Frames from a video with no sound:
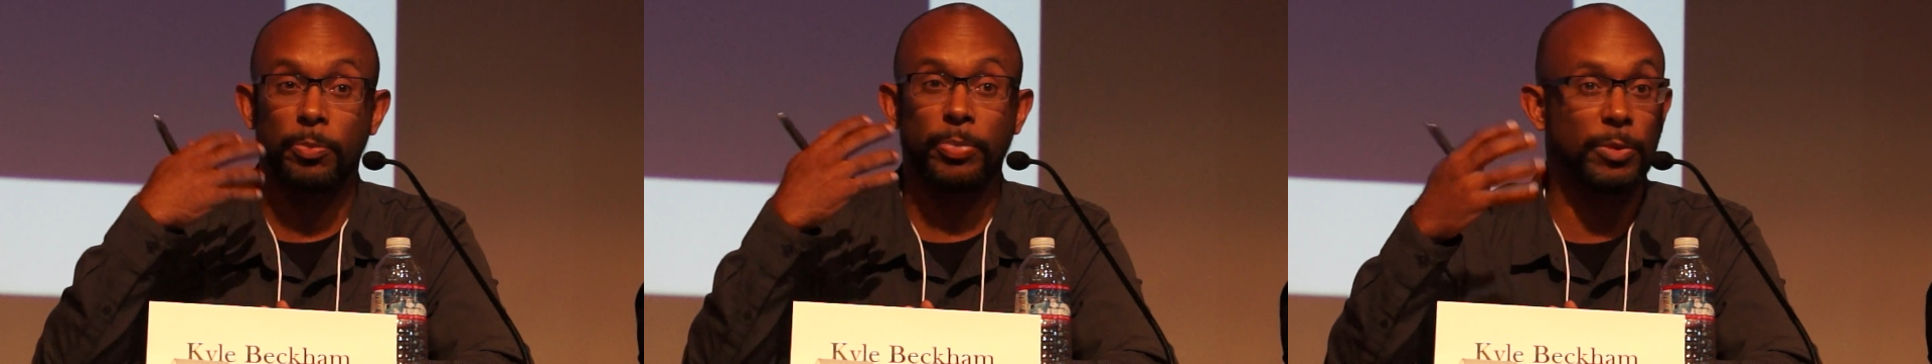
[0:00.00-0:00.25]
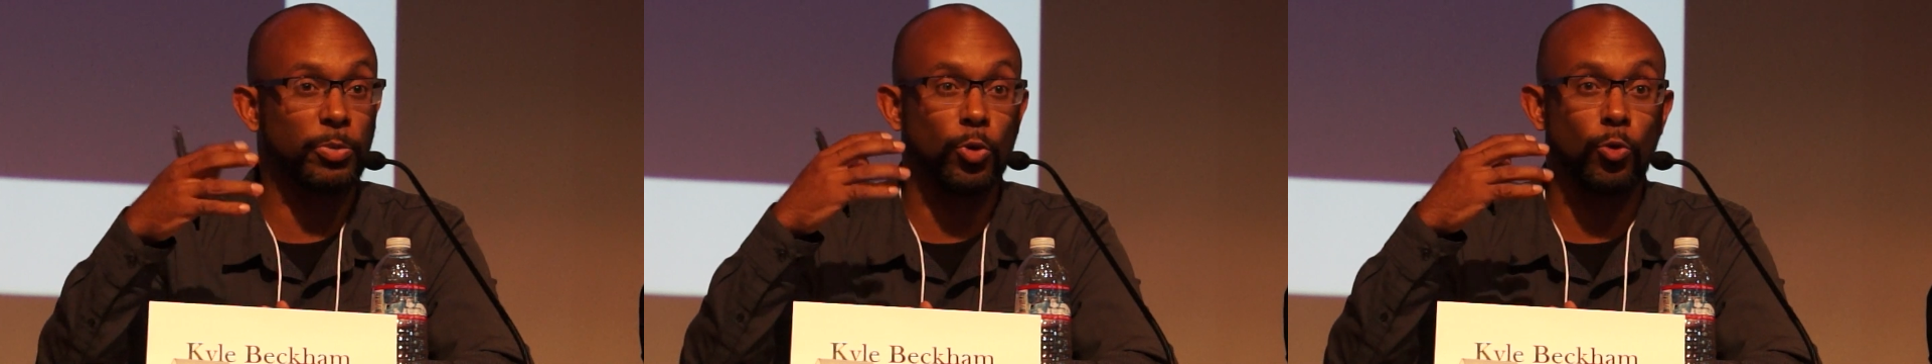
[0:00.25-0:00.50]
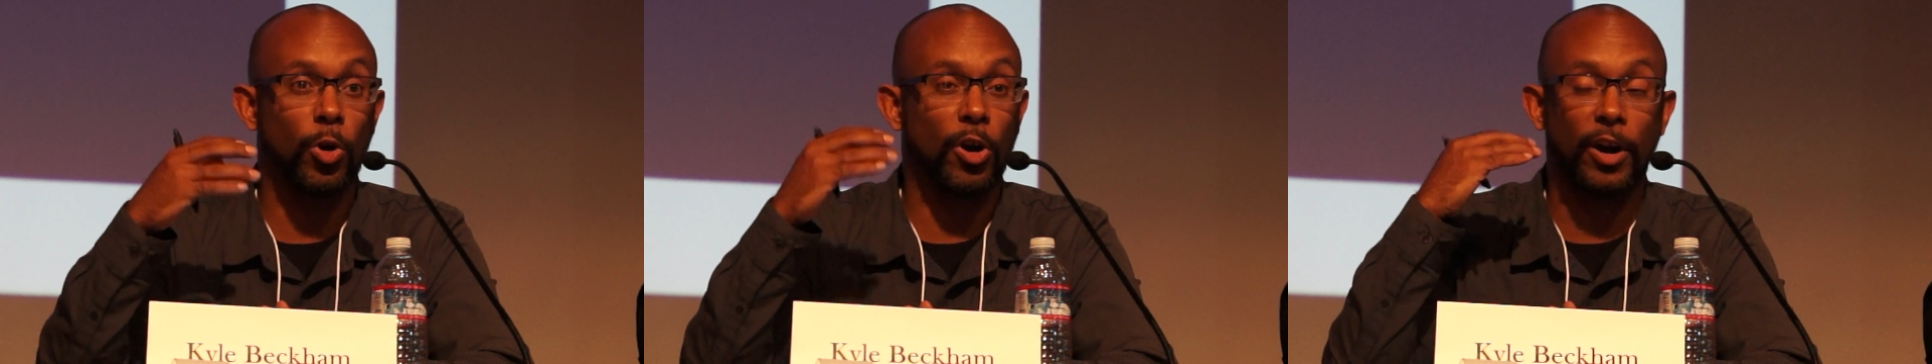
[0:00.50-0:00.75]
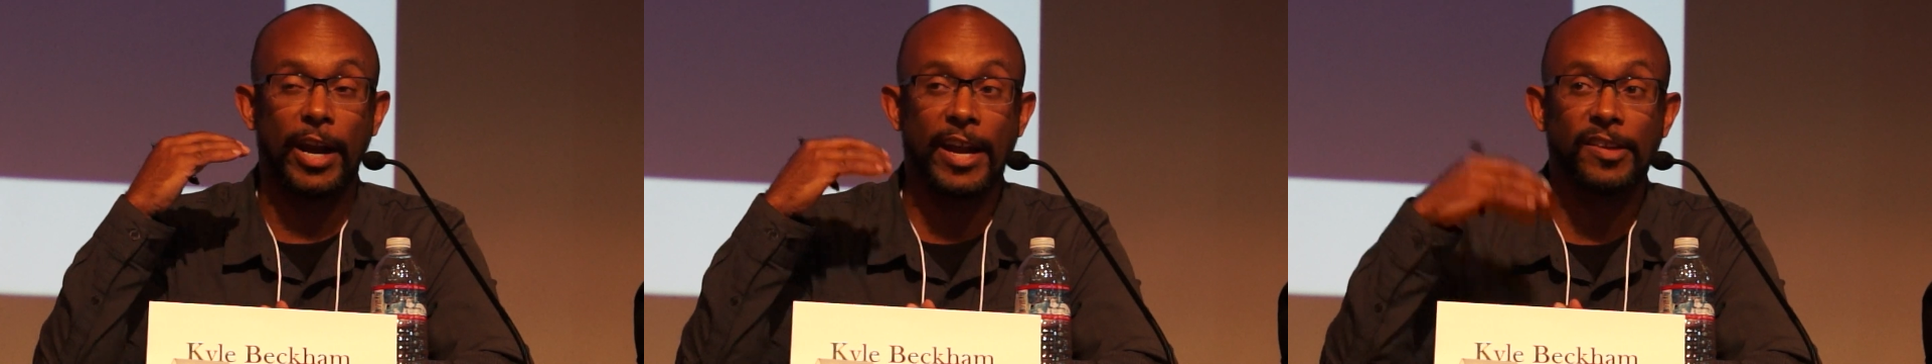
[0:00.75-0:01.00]
people who
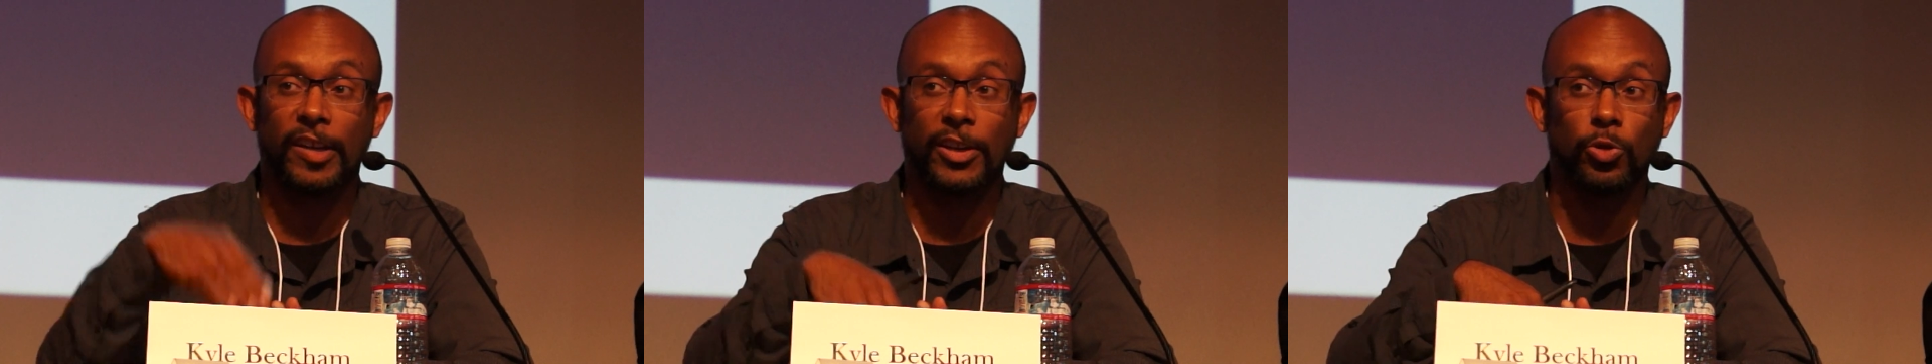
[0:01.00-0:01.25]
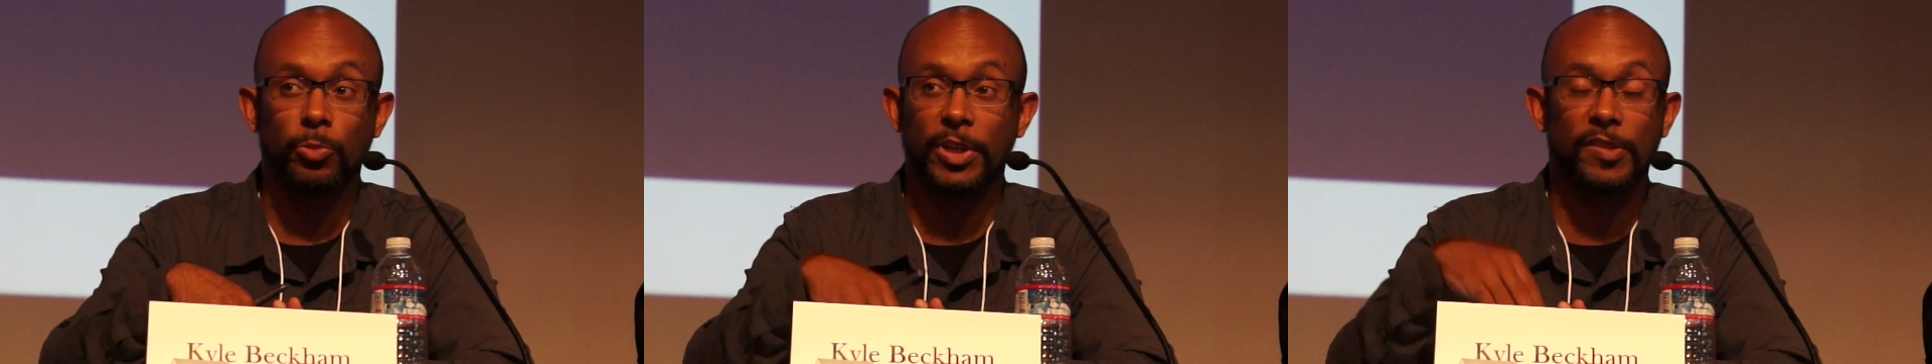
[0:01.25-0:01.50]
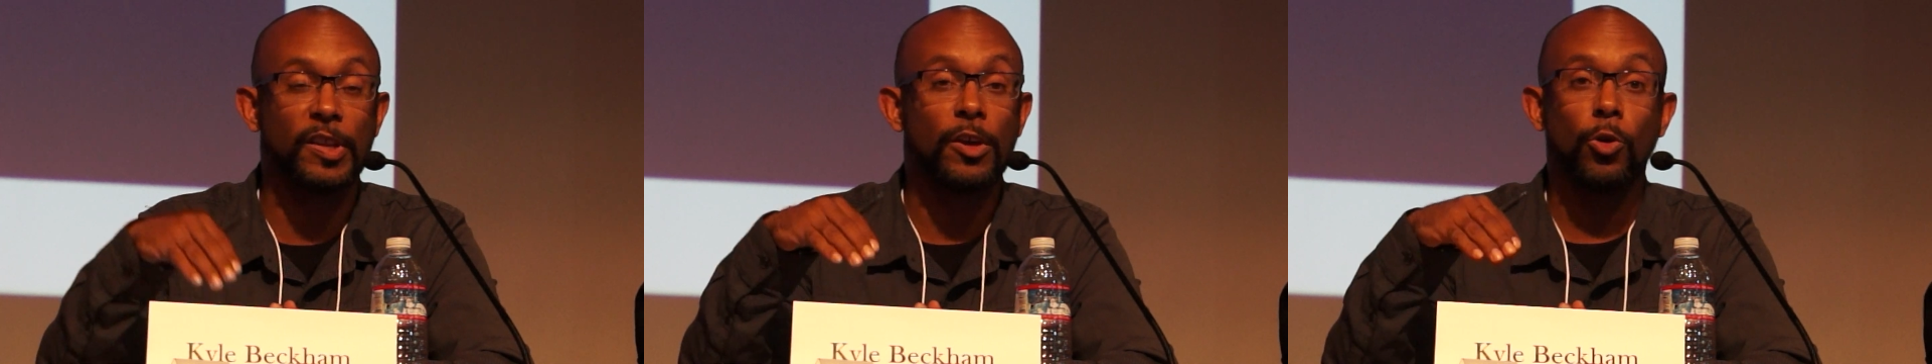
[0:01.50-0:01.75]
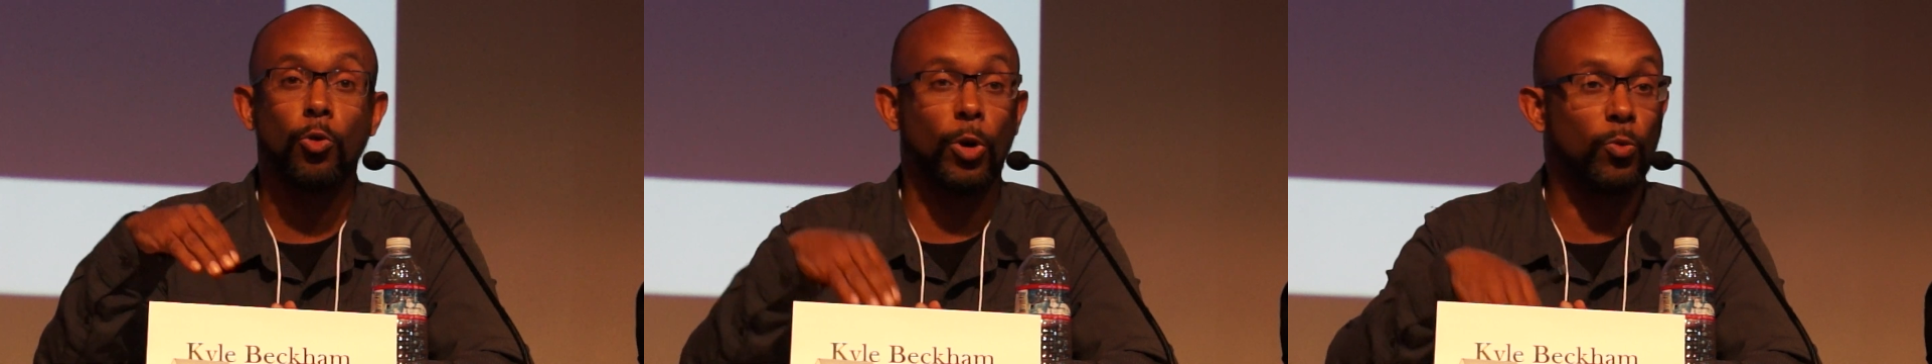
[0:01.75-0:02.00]
are anti-humanist,
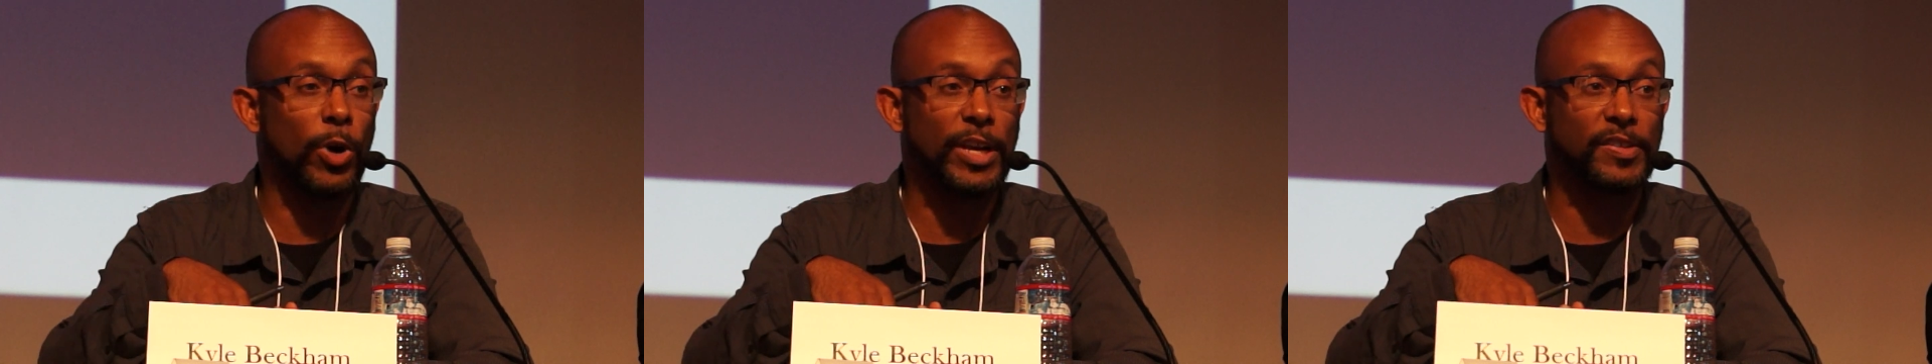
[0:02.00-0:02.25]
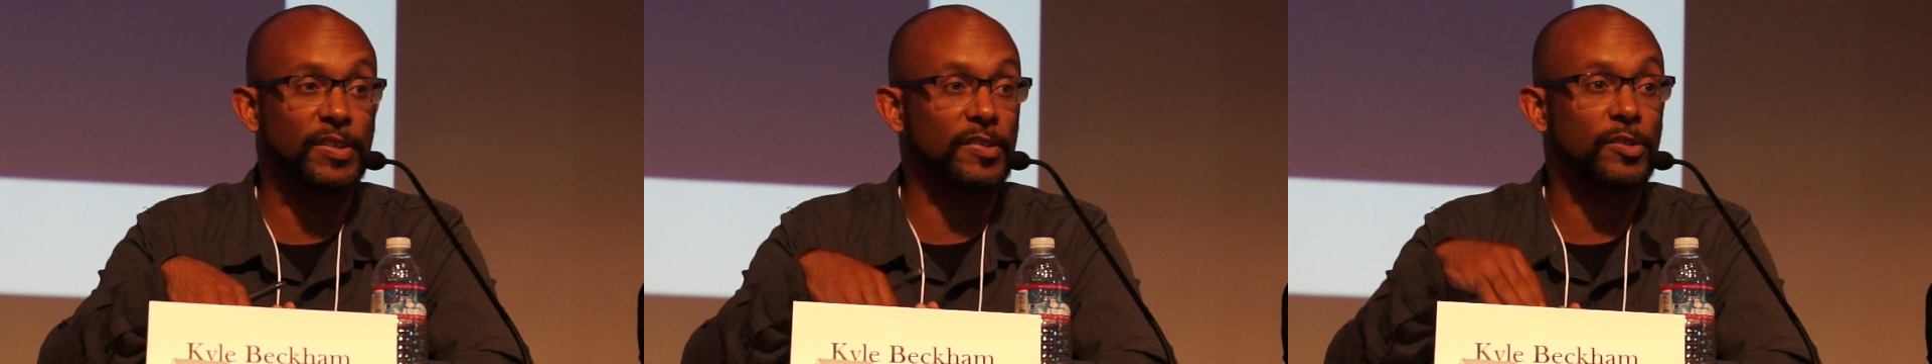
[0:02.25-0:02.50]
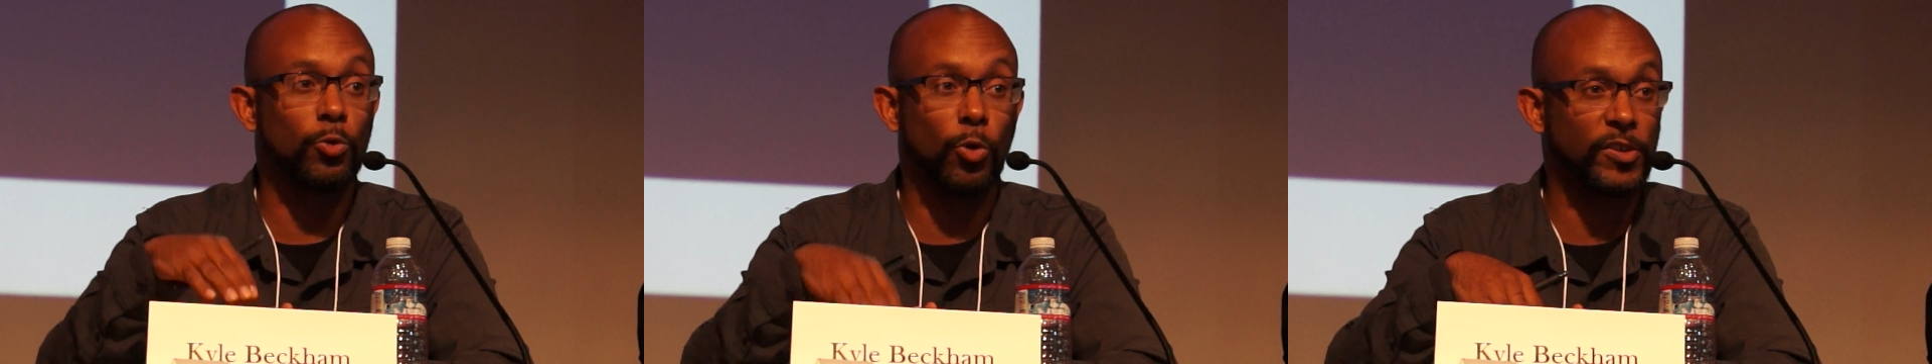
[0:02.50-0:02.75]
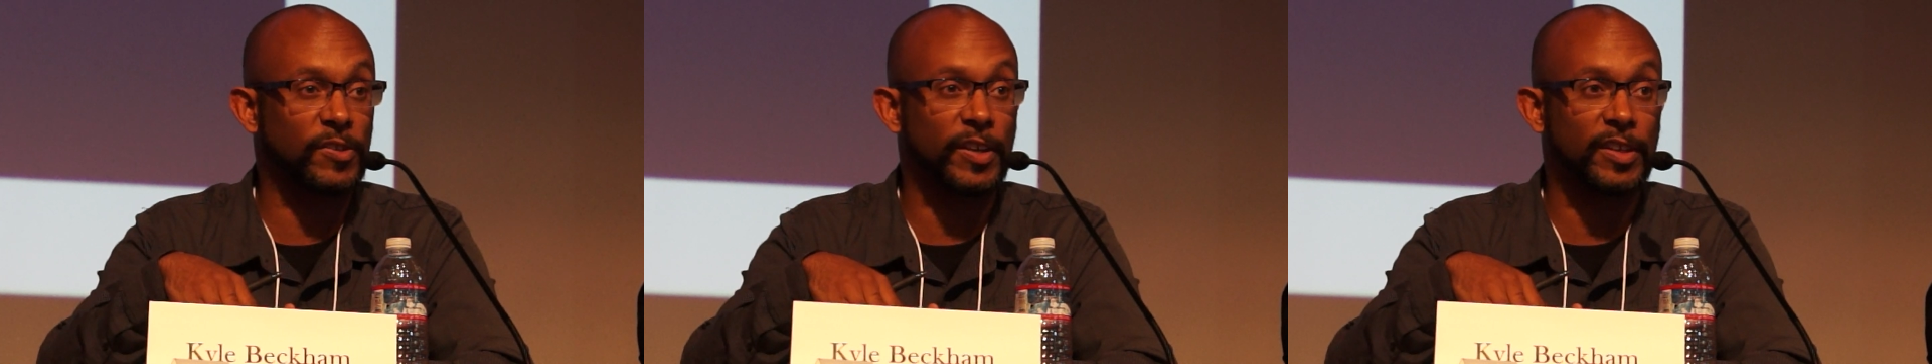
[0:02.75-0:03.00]
who are racist, who
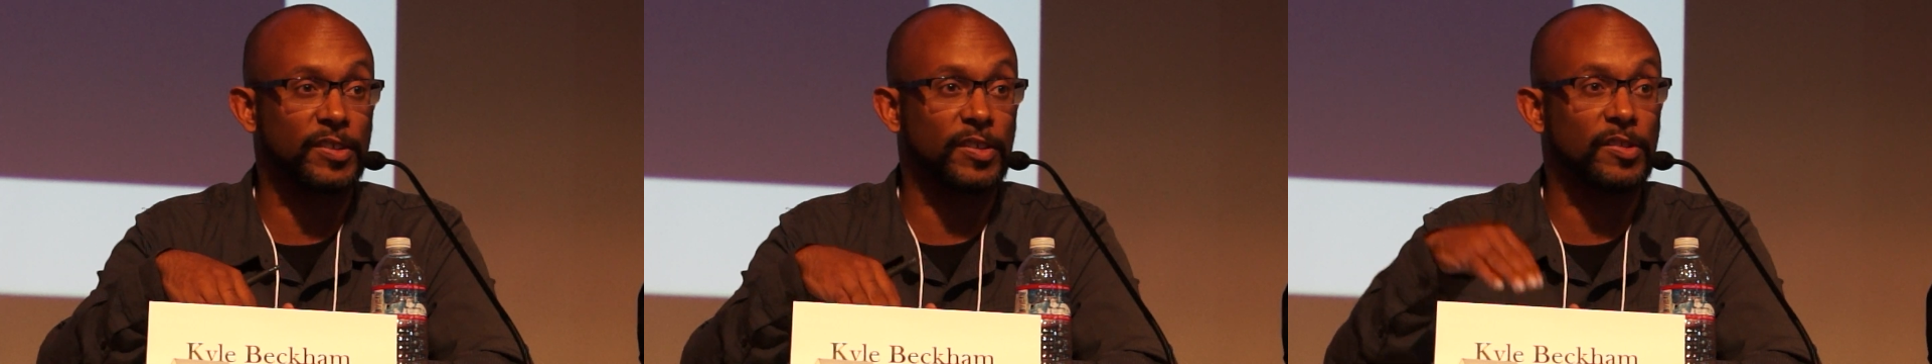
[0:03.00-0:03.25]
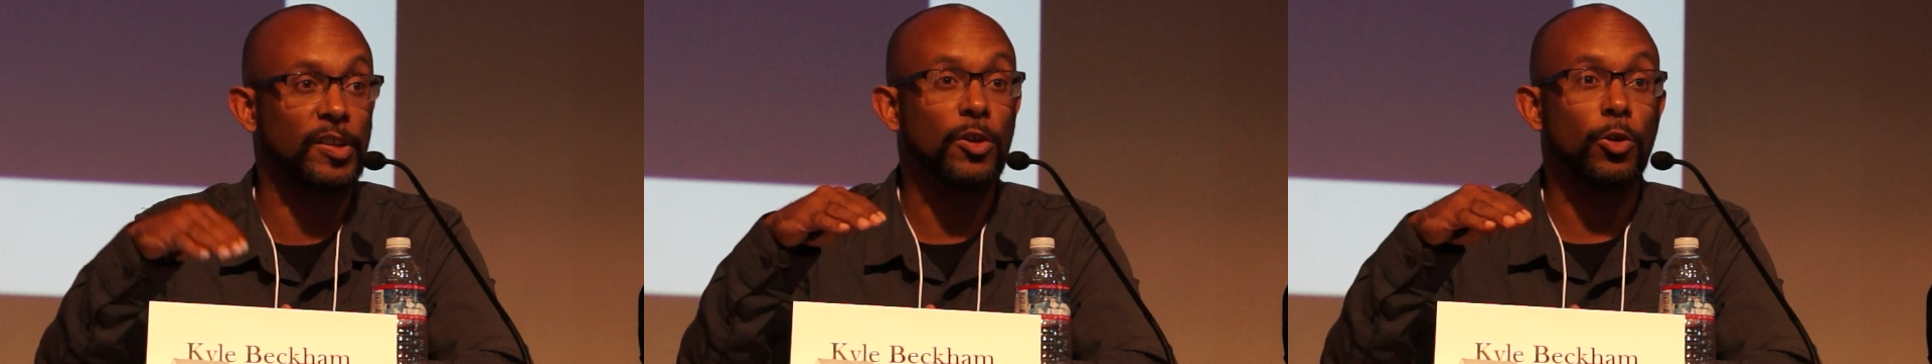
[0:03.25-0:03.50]
are sexist,